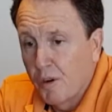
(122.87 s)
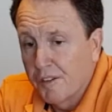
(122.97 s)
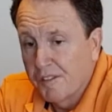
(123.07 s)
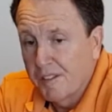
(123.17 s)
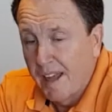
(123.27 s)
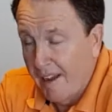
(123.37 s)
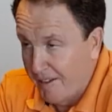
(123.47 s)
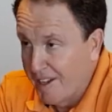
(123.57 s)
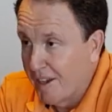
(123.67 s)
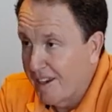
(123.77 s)
what is now
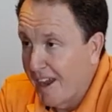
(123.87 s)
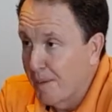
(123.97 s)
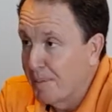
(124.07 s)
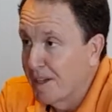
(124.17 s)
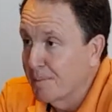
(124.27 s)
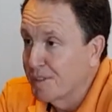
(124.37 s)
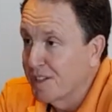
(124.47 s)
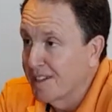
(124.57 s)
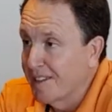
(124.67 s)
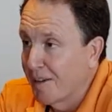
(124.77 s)

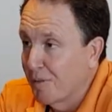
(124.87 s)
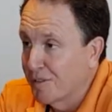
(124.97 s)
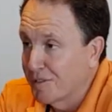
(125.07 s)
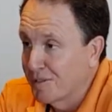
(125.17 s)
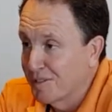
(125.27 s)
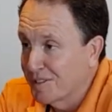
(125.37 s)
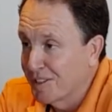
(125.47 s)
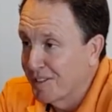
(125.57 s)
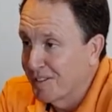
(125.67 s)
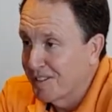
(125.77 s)
KPMG. They want to talk to
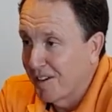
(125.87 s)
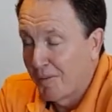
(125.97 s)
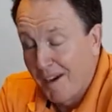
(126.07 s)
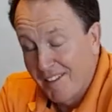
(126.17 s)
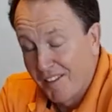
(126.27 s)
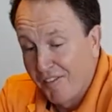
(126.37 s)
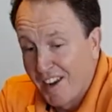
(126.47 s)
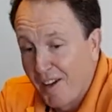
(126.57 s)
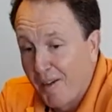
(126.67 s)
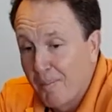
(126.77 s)
you. So I rang the
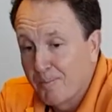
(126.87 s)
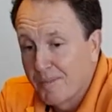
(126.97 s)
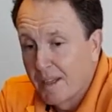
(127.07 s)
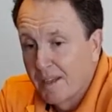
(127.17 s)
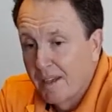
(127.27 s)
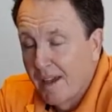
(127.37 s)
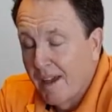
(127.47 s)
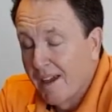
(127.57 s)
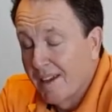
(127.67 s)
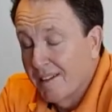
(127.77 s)
fellow up,
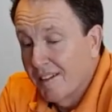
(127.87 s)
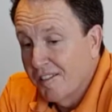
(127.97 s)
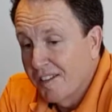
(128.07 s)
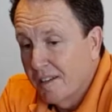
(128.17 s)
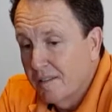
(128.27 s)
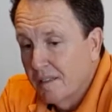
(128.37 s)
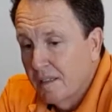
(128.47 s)
and he said,